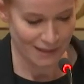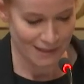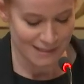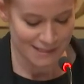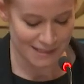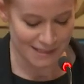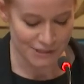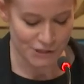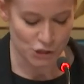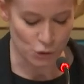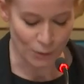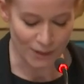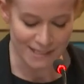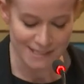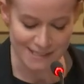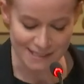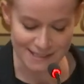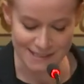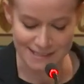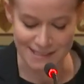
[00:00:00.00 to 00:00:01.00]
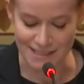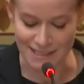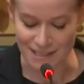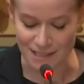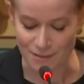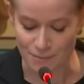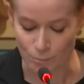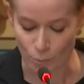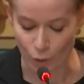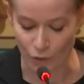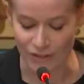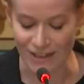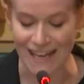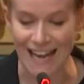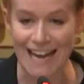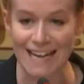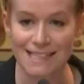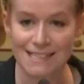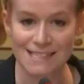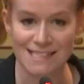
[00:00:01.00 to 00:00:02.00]
Since 2016, more than
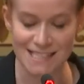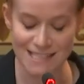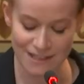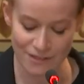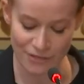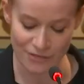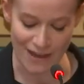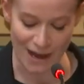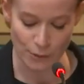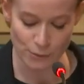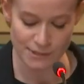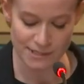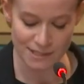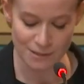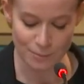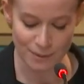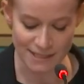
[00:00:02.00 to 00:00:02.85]
18,000